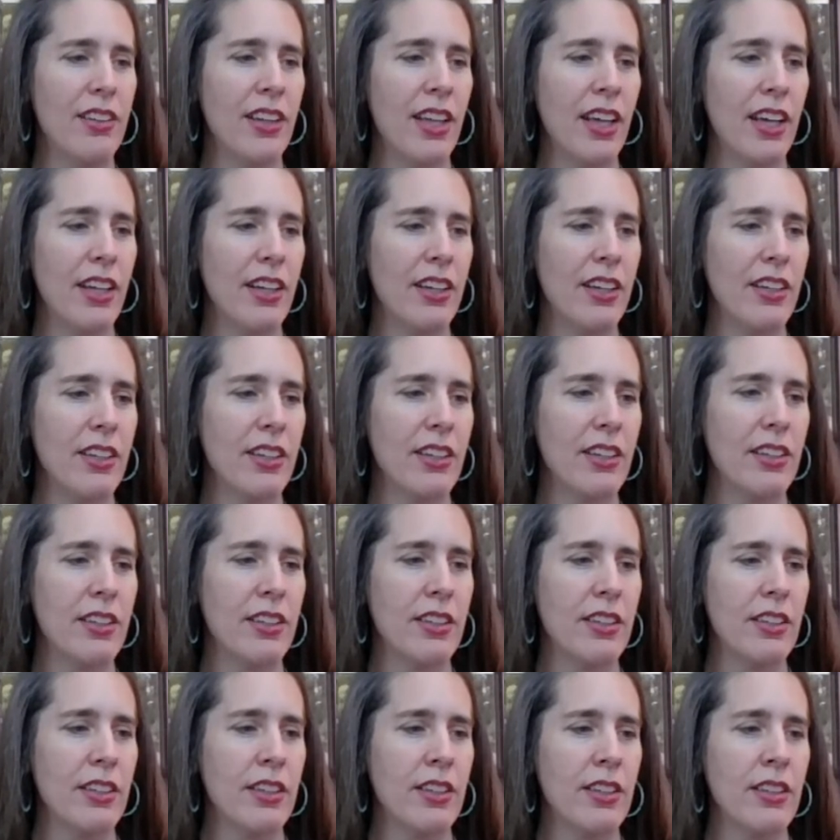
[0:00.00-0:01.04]
Then
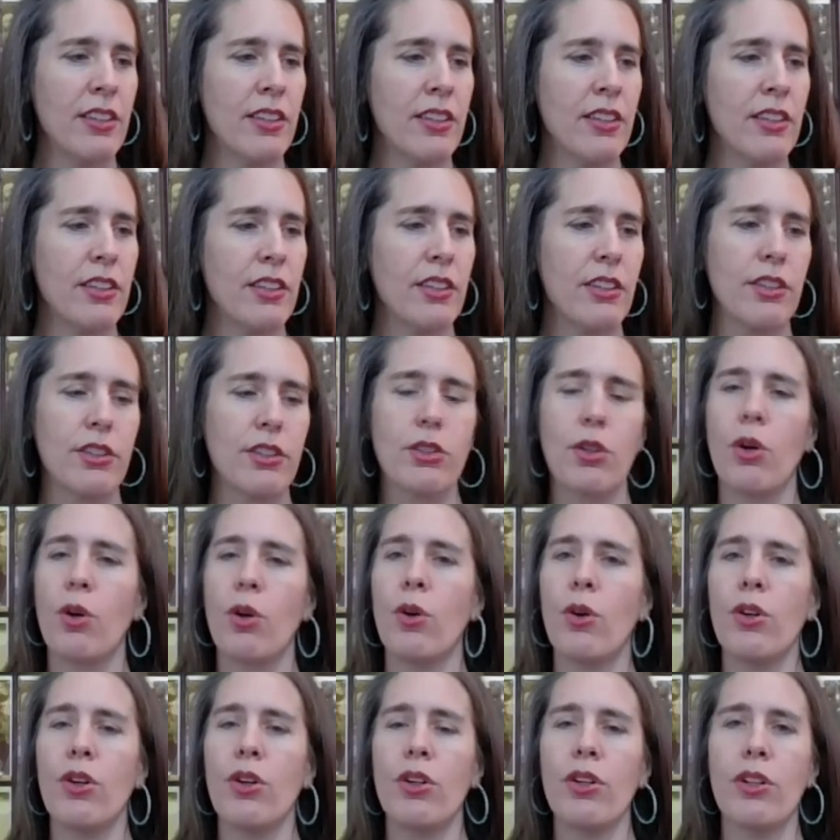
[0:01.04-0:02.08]
there's a
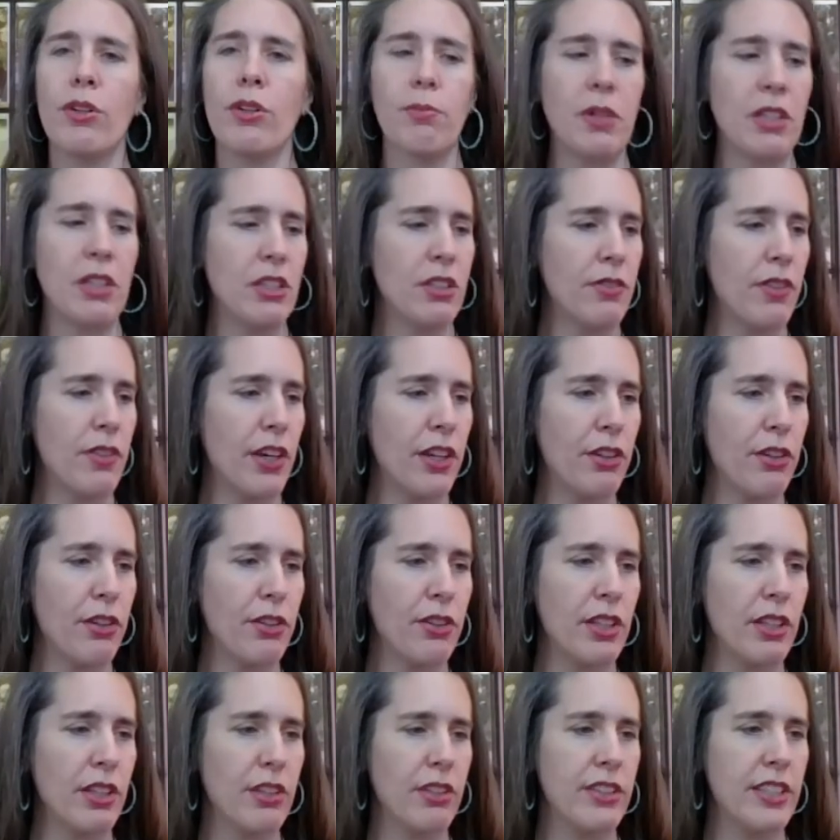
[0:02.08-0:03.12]
whole bunch of other
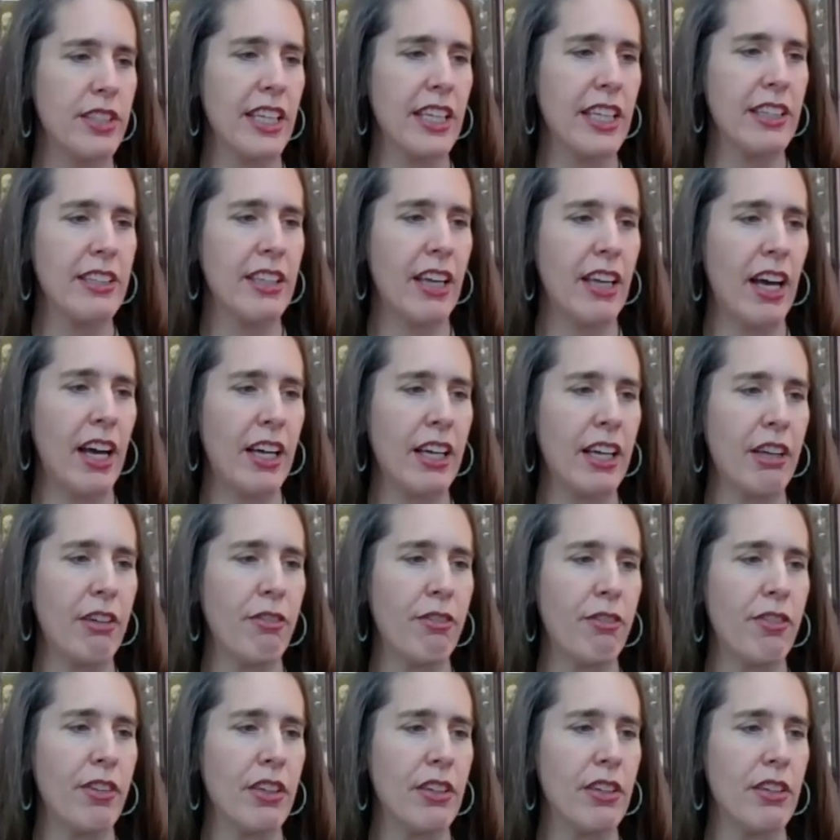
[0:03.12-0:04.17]
little ticky-tacky
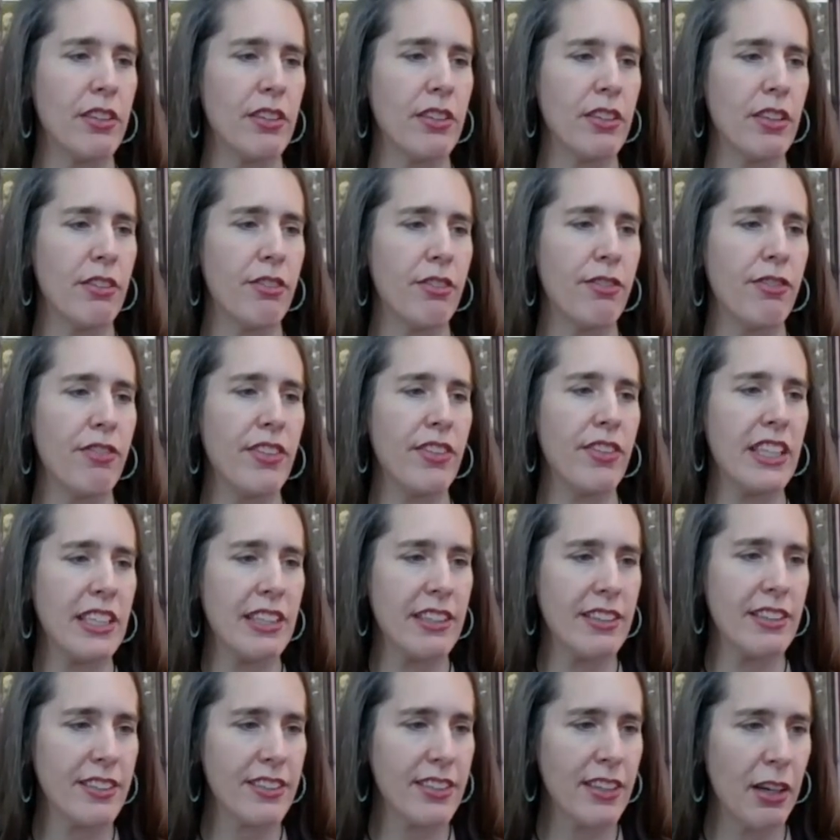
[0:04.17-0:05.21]

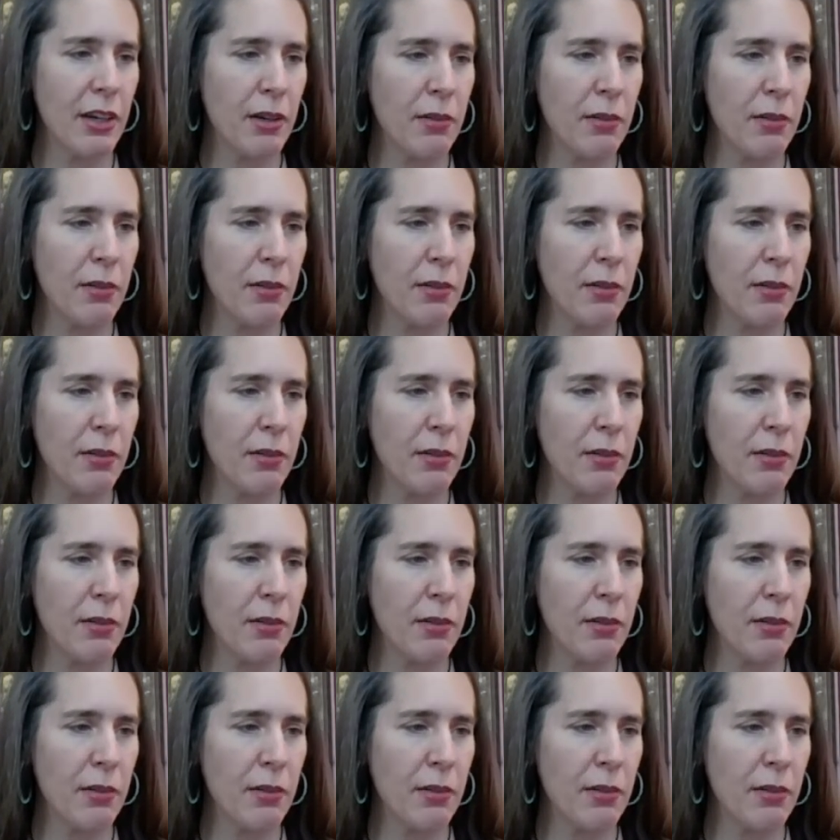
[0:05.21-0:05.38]
fees.